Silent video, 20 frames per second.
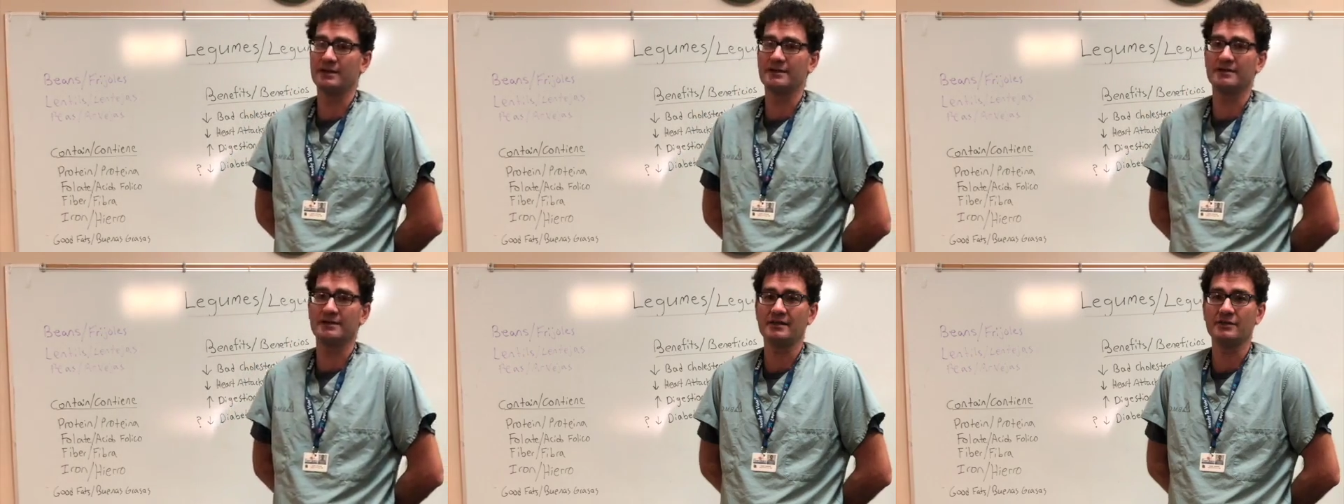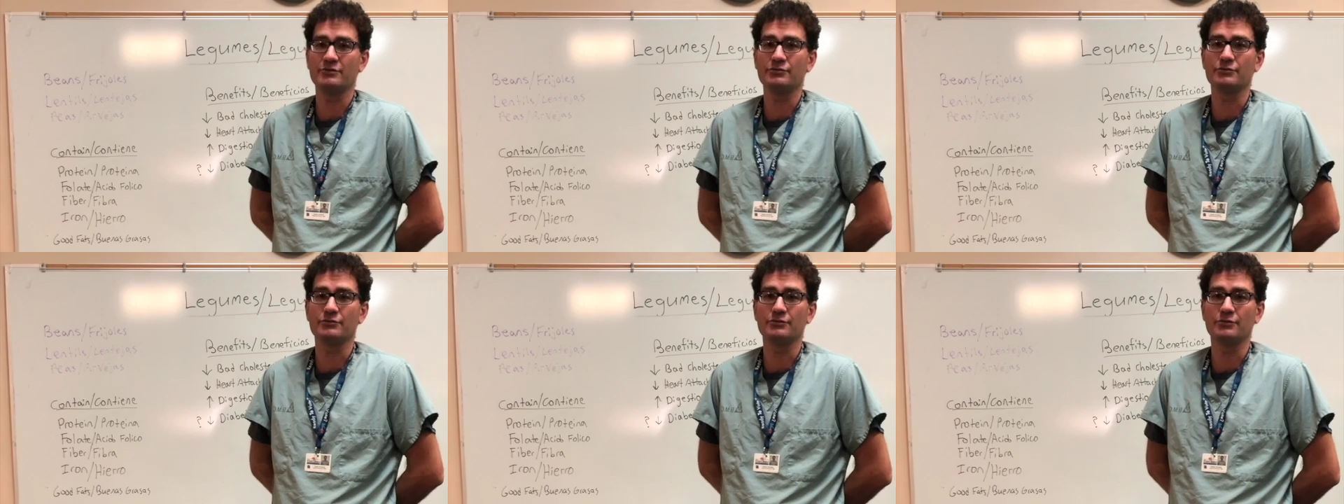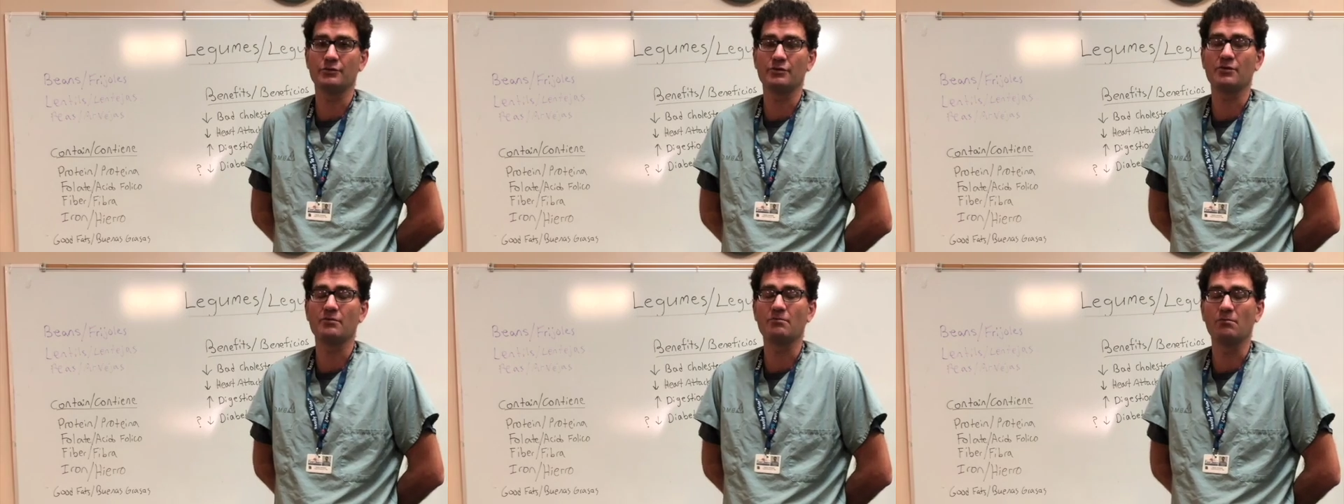to
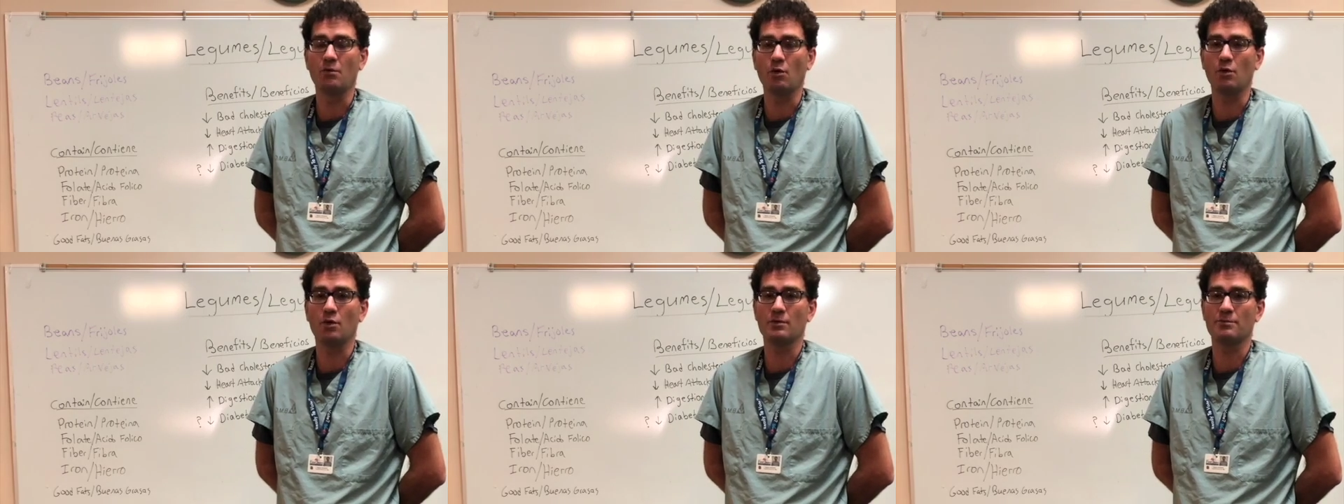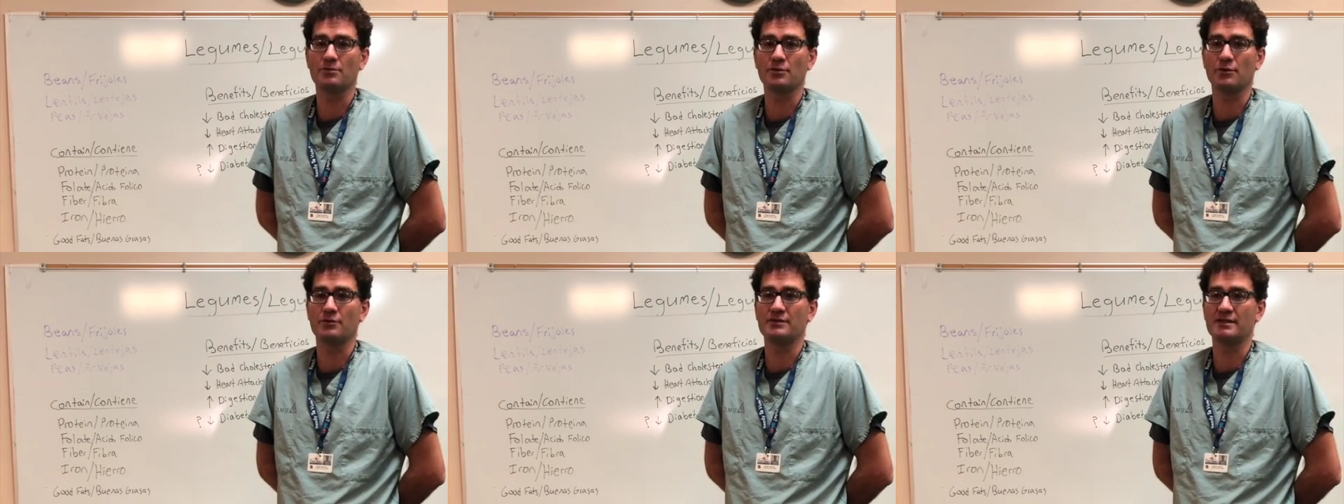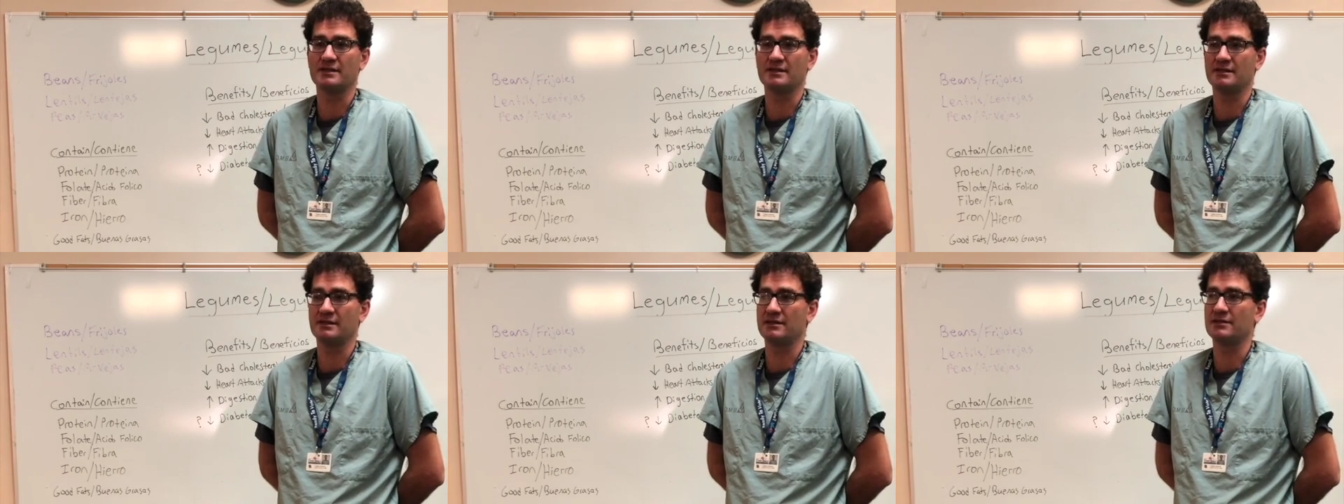introduce more
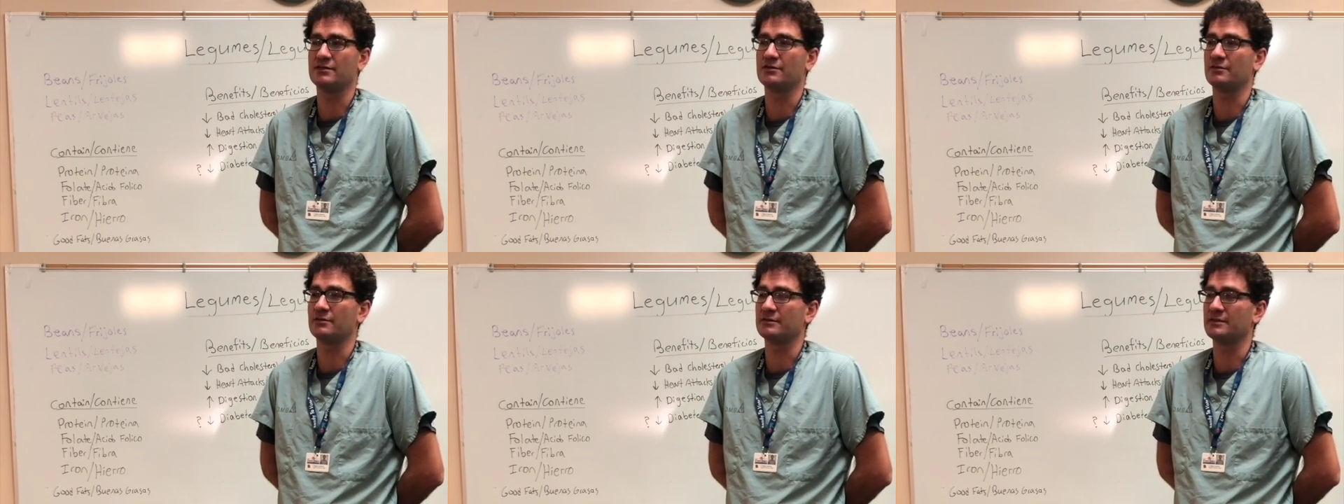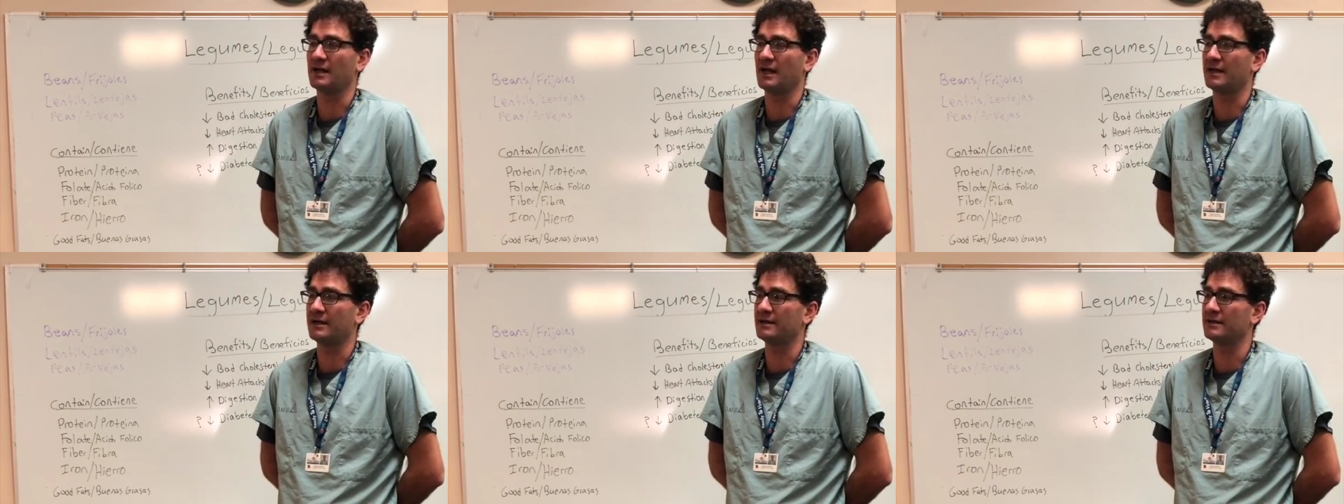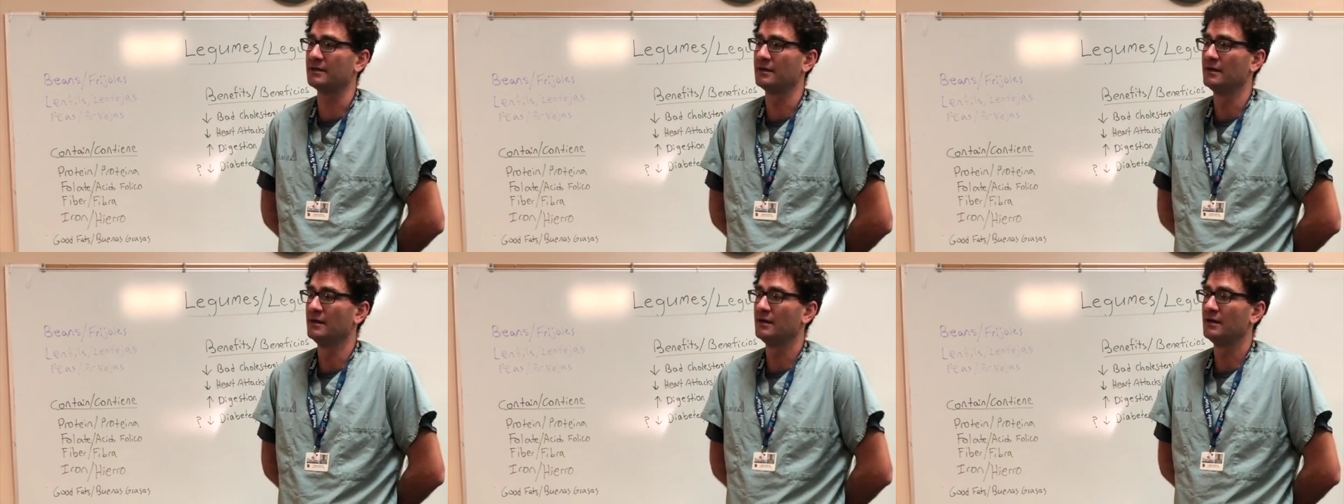protein into your
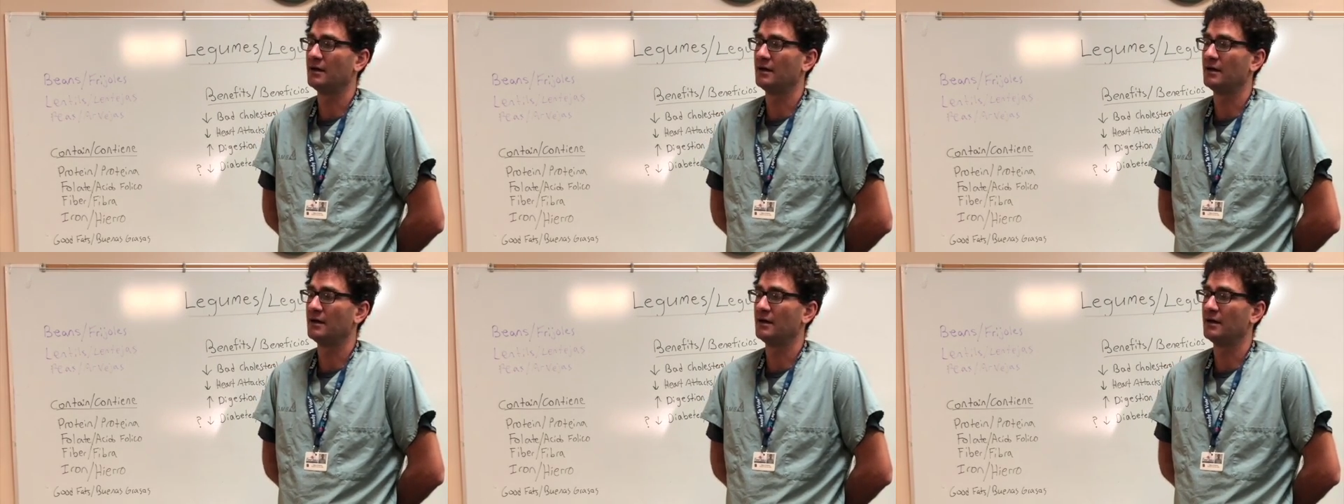diet